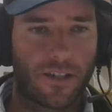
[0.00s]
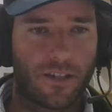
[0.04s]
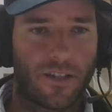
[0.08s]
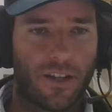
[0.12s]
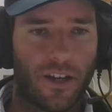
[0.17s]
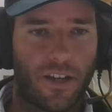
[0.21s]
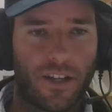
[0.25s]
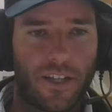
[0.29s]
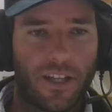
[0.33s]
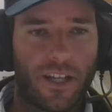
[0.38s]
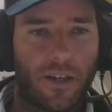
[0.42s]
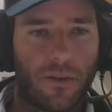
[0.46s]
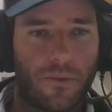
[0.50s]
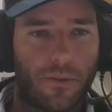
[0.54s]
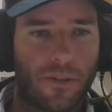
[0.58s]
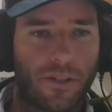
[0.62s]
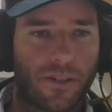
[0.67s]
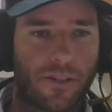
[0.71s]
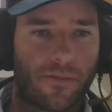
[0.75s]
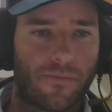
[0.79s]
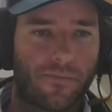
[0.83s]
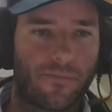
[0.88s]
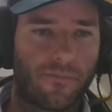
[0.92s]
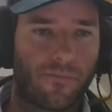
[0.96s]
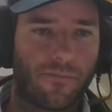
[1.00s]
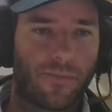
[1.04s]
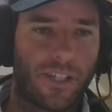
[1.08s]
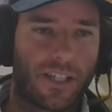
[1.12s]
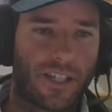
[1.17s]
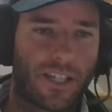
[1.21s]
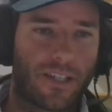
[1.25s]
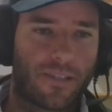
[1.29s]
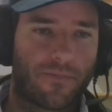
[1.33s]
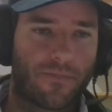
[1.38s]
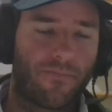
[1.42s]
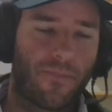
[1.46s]
the idea was, this
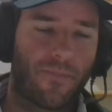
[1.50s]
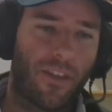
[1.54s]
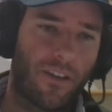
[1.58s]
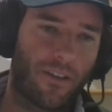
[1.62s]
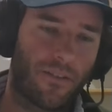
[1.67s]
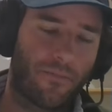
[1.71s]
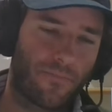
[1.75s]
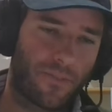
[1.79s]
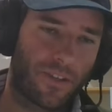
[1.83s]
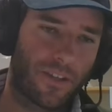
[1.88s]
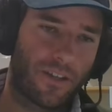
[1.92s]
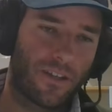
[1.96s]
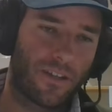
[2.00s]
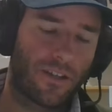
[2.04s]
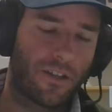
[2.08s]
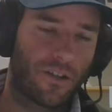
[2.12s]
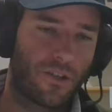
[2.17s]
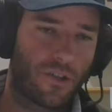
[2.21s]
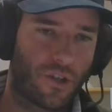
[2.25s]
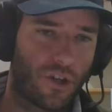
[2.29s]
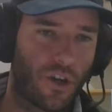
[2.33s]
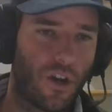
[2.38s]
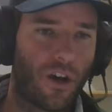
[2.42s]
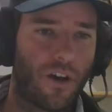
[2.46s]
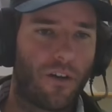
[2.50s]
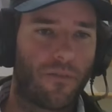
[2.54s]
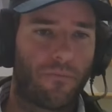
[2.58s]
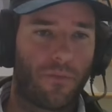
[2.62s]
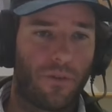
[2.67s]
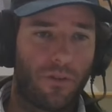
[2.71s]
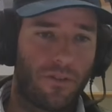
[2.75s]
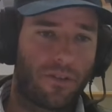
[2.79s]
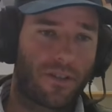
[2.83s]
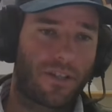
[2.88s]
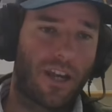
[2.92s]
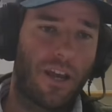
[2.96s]
is shirt
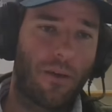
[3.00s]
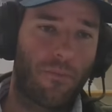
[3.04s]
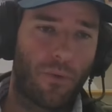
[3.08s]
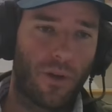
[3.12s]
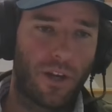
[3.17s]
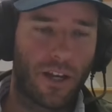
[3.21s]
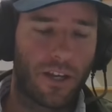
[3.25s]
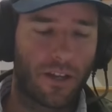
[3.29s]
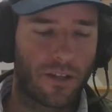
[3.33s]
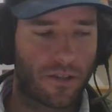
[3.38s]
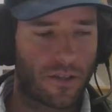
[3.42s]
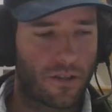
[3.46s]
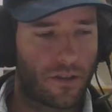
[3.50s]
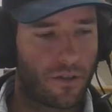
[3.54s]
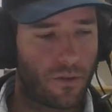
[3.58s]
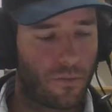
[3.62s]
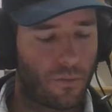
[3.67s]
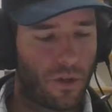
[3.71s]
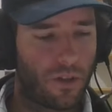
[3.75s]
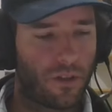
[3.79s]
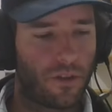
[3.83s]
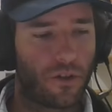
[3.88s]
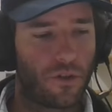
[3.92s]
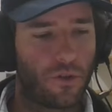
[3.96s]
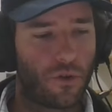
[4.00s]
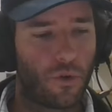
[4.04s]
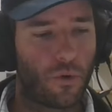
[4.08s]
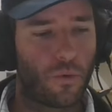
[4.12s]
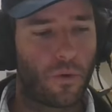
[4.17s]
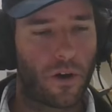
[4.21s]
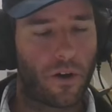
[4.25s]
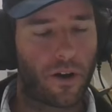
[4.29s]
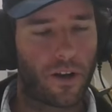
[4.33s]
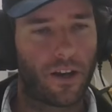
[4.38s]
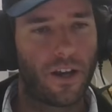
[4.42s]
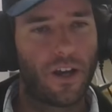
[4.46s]
the same way as the one that you're
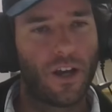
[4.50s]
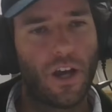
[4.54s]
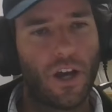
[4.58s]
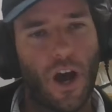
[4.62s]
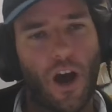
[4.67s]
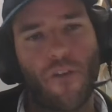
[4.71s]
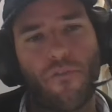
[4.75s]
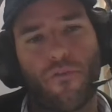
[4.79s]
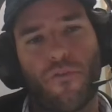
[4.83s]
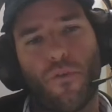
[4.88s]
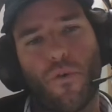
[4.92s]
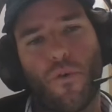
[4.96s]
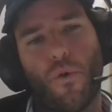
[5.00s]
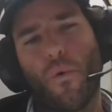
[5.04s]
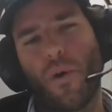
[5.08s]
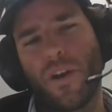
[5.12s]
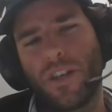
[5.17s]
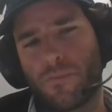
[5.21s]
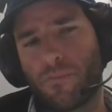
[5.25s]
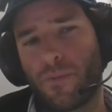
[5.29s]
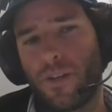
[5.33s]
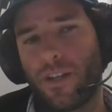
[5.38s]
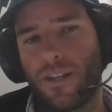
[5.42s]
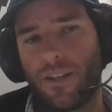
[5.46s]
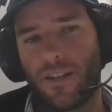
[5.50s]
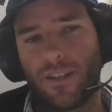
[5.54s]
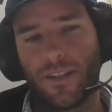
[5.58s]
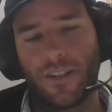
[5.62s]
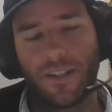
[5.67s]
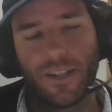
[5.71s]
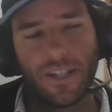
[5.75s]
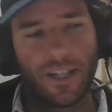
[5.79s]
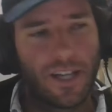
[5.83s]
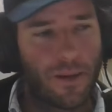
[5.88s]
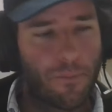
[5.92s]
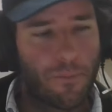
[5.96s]
wearing. I've always been
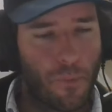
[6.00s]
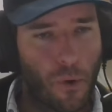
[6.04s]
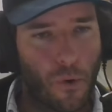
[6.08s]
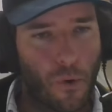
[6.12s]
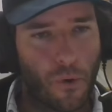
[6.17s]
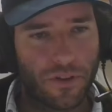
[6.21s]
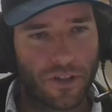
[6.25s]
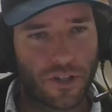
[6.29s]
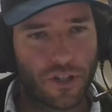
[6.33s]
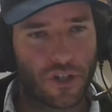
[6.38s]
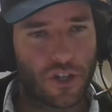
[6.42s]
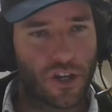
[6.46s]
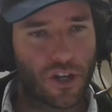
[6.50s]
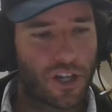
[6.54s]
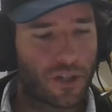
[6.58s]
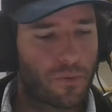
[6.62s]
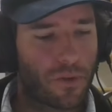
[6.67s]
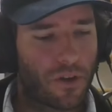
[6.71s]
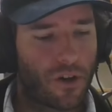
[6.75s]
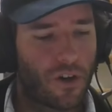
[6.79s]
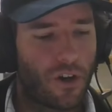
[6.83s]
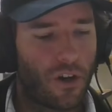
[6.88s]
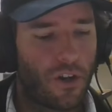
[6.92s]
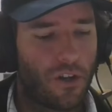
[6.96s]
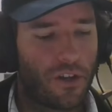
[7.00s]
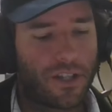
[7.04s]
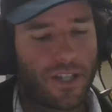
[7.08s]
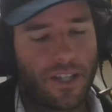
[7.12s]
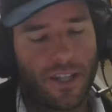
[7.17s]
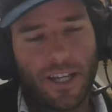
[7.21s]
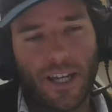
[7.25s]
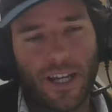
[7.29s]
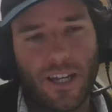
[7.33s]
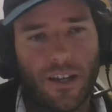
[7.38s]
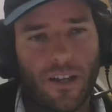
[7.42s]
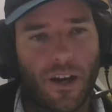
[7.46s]
more into shirts with collars,
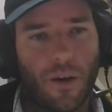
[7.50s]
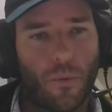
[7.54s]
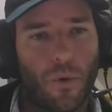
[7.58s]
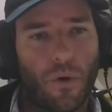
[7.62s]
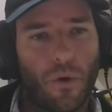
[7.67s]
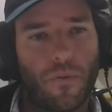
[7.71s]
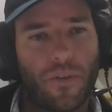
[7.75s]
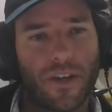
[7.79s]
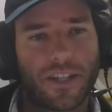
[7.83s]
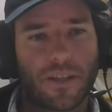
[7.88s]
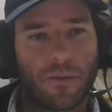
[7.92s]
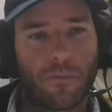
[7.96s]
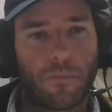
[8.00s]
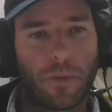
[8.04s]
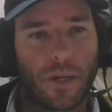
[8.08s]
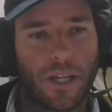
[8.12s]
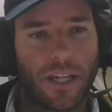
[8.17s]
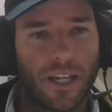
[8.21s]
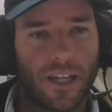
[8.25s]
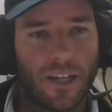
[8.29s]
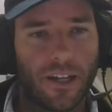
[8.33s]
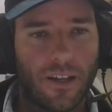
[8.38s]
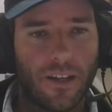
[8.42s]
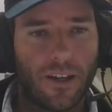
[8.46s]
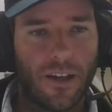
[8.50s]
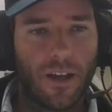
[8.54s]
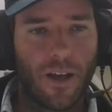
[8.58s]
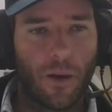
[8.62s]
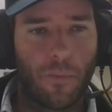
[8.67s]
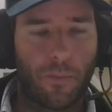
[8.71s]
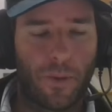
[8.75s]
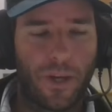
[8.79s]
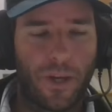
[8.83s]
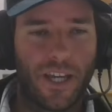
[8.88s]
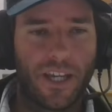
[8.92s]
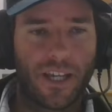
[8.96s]
and then I want this to be a
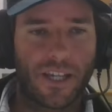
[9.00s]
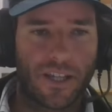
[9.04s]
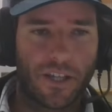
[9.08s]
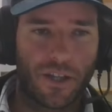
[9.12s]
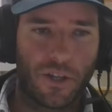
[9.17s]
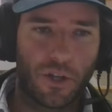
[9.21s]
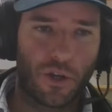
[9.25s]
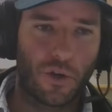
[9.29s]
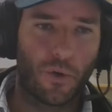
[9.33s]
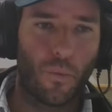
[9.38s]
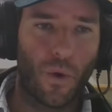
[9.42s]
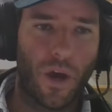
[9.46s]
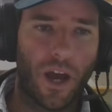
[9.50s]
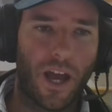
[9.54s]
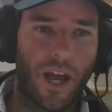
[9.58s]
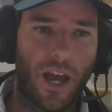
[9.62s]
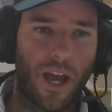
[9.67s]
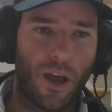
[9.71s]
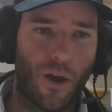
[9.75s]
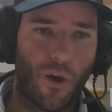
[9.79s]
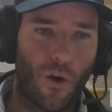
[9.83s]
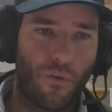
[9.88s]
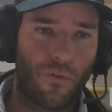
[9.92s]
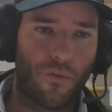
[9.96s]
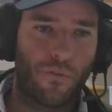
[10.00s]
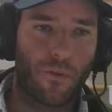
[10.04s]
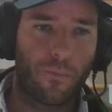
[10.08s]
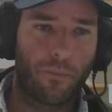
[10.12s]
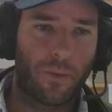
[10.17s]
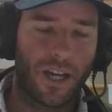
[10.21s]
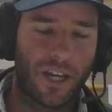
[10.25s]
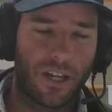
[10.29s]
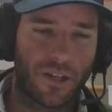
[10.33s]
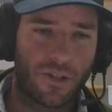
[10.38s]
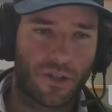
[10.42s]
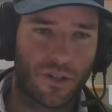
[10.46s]
piece that you can wear off the
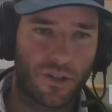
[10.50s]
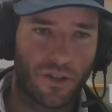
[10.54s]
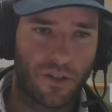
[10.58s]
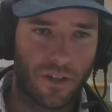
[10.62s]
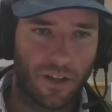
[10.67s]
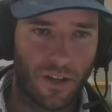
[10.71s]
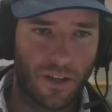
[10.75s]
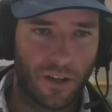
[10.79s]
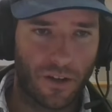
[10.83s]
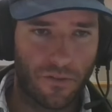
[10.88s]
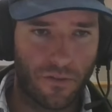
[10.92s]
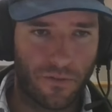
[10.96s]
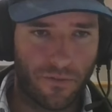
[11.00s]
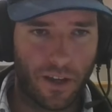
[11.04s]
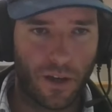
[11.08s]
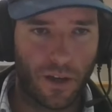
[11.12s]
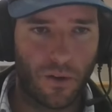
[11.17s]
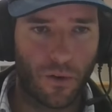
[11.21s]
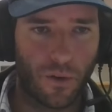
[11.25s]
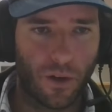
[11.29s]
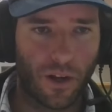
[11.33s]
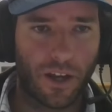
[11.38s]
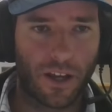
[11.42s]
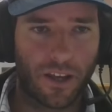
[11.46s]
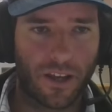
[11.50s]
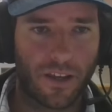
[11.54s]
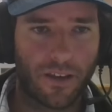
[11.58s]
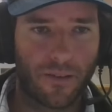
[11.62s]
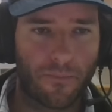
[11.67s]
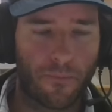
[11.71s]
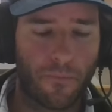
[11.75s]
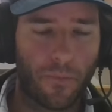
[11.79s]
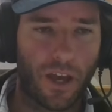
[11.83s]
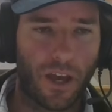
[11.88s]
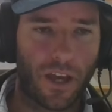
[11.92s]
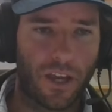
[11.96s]
pitch and feel like
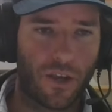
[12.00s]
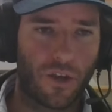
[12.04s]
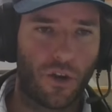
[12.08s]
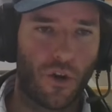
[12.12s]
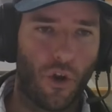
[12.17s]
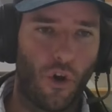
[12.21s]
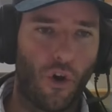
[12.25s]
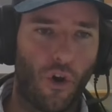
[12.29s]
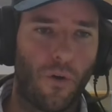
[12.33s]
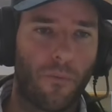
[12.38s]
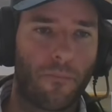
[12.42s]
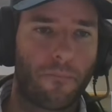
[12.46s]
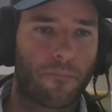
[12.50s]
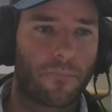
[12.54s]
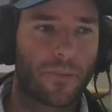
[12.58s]
you're not